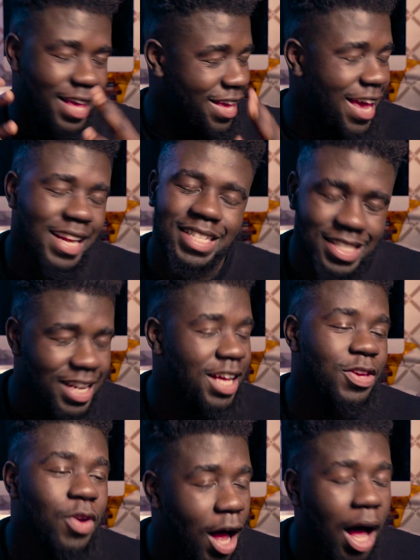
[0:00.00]
can't
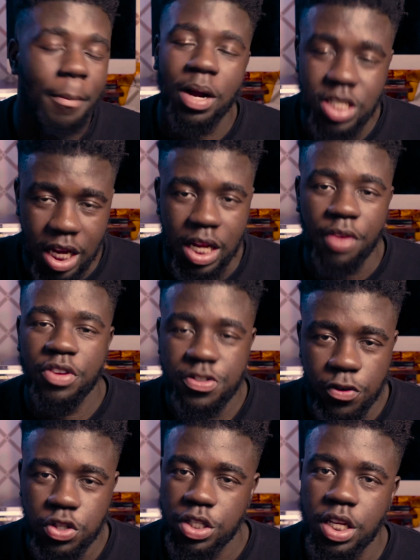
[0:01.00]
tell you how much I love its
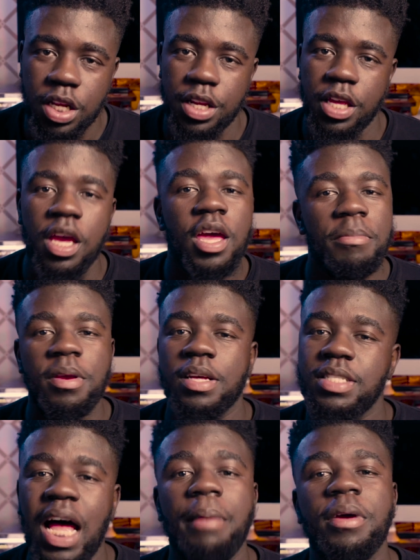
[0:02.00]
versatility
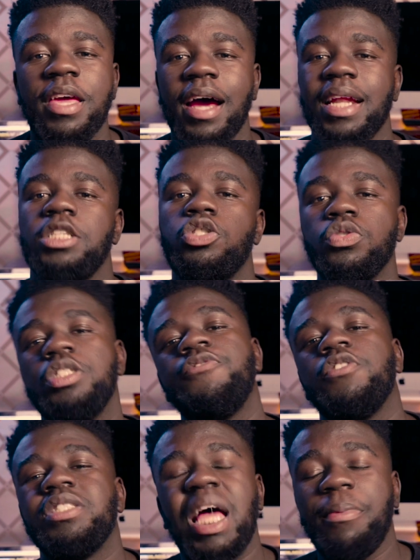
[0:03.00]
because I'm a guy that shoots
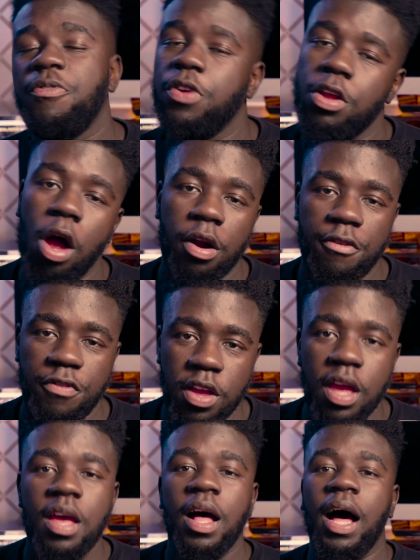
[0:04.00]
different type of videography.
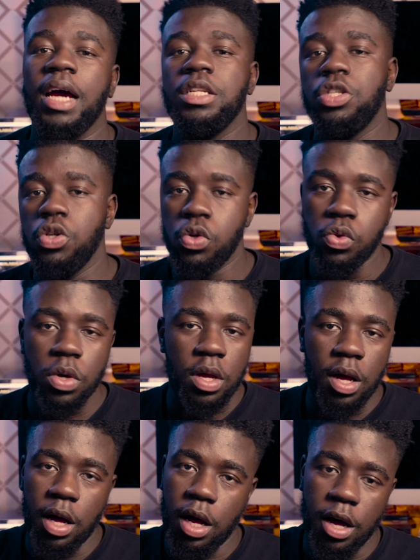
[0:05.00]
I do
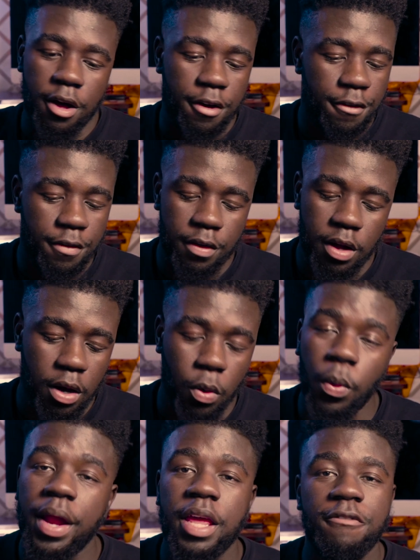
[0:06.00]

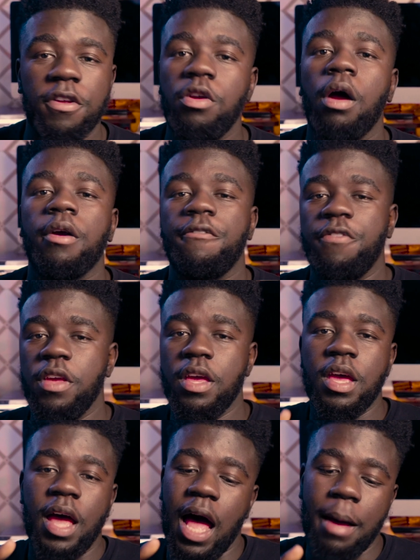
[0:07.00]
wedding
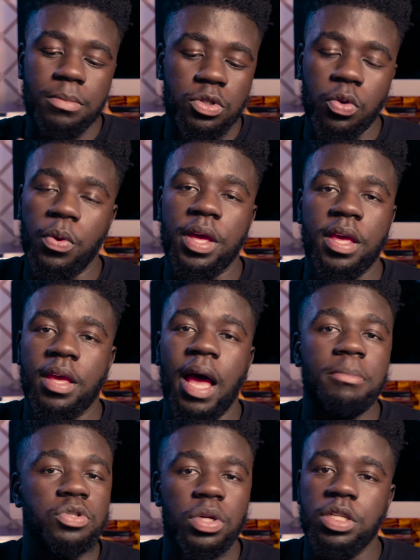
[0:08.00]
videography.
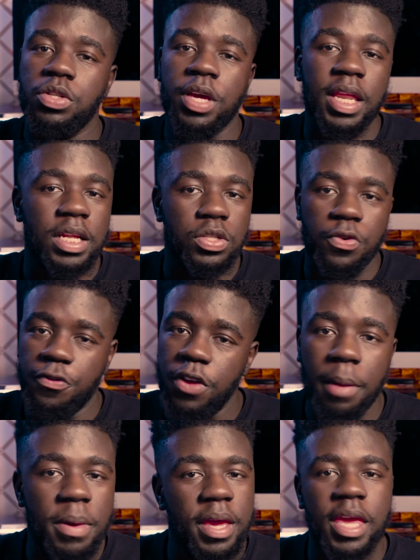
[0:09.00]
I'm starting to get into
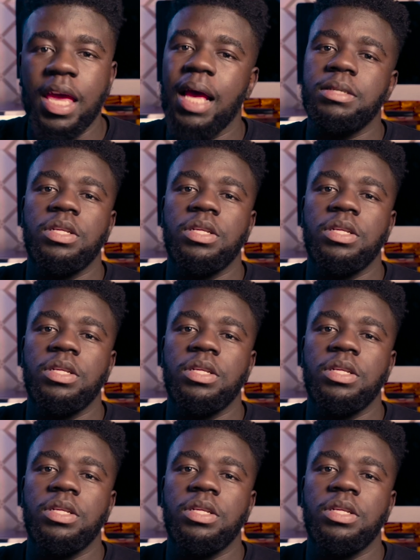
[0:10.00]
filmmaking.